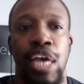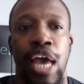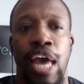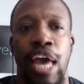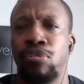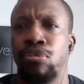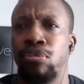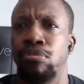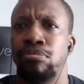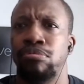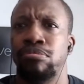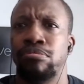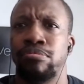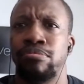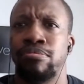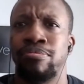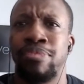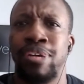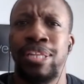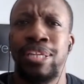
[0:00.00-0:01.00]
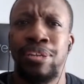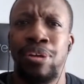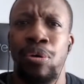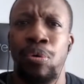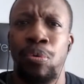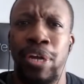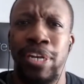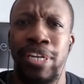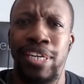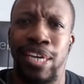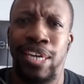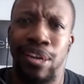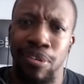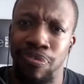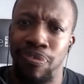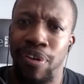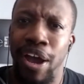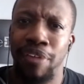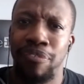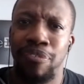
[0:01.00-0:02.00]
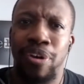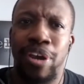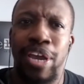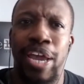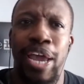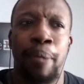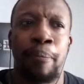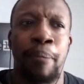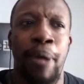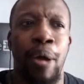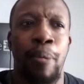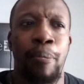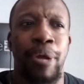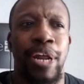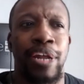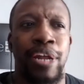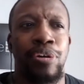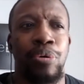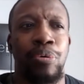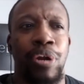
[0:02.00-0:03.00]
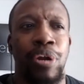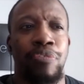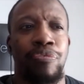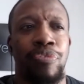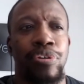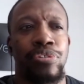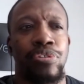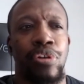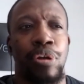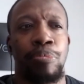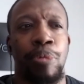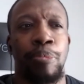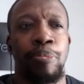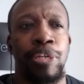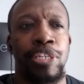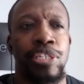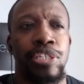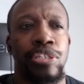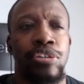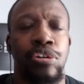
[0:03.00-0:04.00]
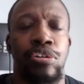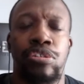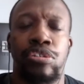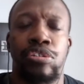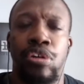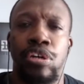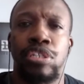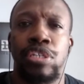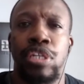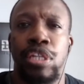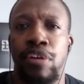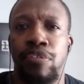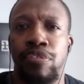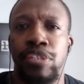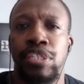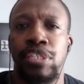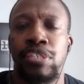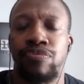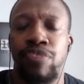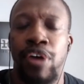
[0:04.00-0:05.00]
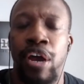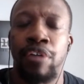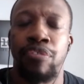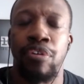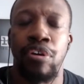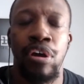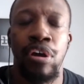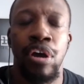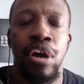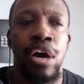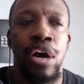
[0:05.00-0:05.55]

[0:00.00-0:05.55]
I don't really know what year Fiverr came out, but I know when I first started my business, I just started to leverage Fiverr